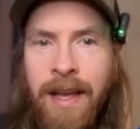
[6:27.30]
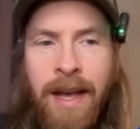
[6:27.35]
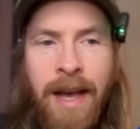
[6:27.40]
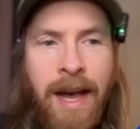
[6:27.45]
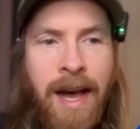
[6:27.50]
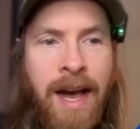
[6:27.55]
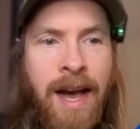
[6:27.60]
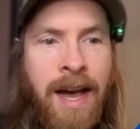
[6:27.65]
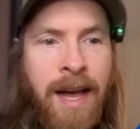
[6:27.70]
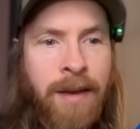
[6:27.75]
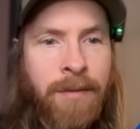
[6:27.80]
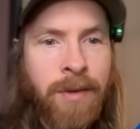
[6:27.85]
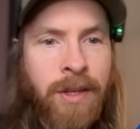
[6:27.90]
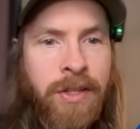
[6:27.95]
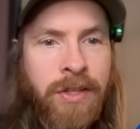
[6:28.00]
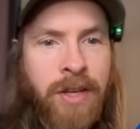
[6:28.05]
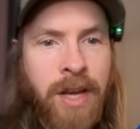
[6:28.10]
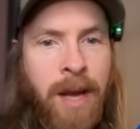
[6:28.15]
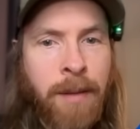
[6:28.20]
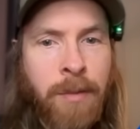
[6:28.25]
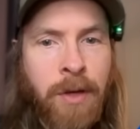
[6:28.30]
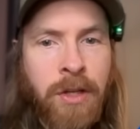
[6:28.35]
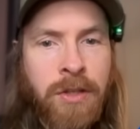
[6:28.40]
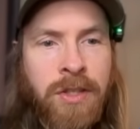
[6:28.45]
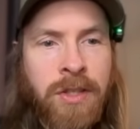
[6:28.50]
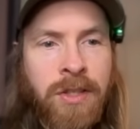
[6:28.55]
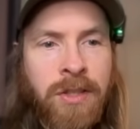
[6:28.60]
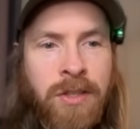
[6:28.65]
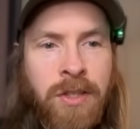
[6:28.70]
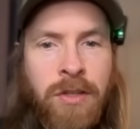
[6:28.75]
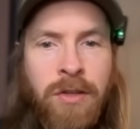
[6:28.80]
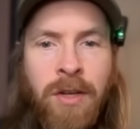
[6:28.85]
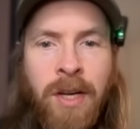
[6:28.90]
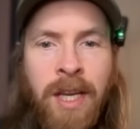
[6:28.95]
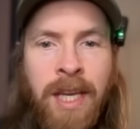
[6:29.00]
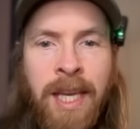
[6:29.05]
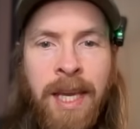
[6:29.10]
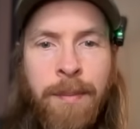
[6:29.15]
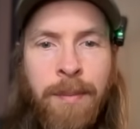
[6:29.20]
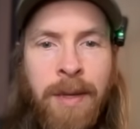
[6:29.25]
And we I'm just
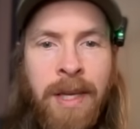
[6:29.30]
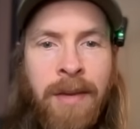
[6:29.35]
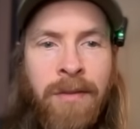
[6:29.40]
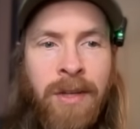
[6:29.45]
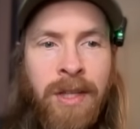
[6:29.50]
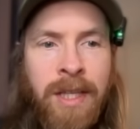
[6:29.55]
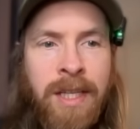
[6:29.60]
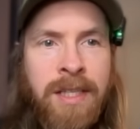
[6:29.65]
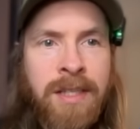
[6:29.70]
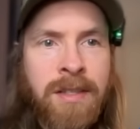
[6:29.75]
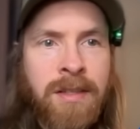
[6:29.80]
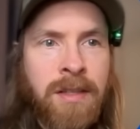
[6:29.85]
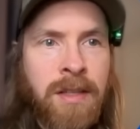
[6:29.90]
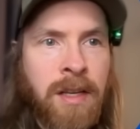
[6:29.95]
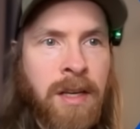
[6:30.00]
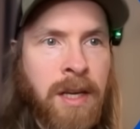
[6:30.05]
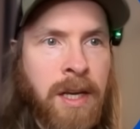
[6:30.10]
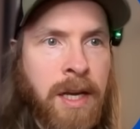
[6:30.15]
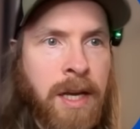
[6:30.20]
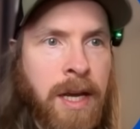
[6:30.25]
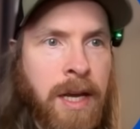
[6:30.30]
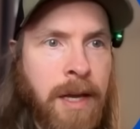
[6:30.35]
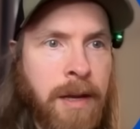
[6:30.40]
gonna keep giving this, uh,